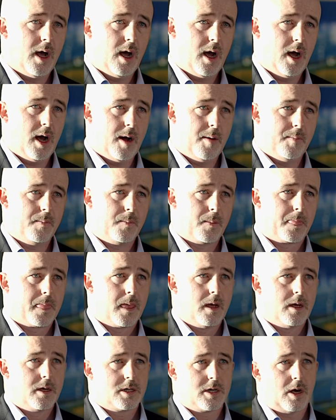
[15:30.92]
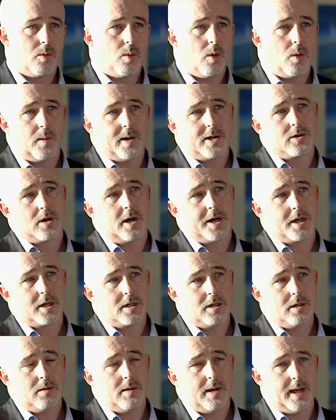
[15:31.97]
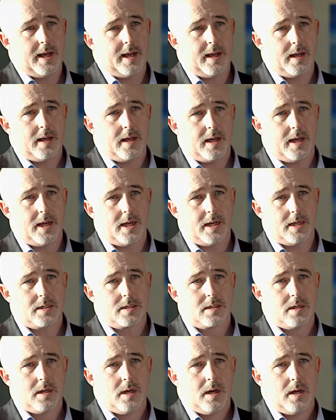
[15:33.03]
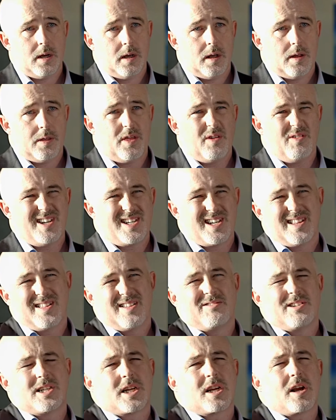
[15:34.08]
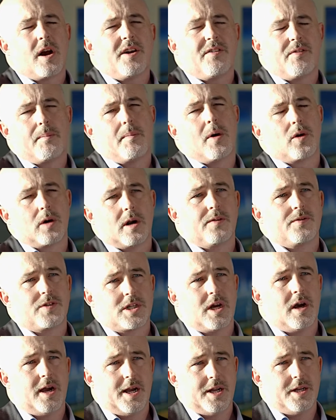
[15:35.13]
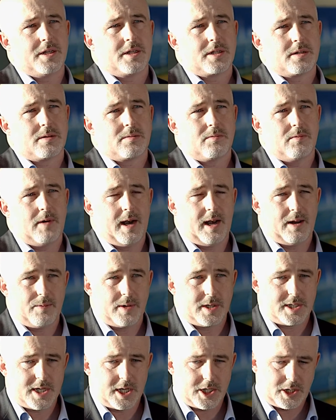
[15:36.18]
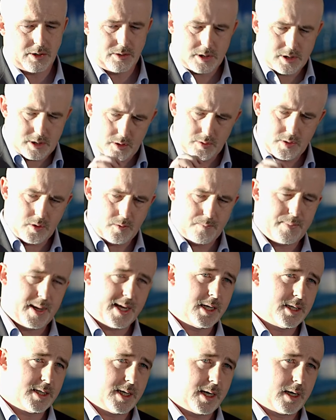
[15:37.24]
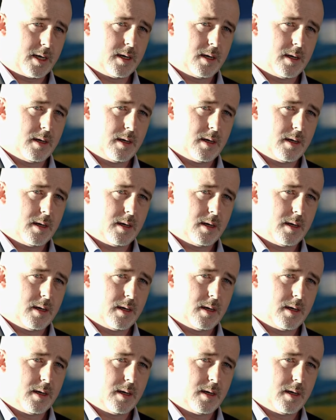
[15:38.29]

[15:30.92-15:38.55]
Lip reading: Mm-hmm. So what we're trying to do here is, there is a kind of a model of science, really, which says you do your basic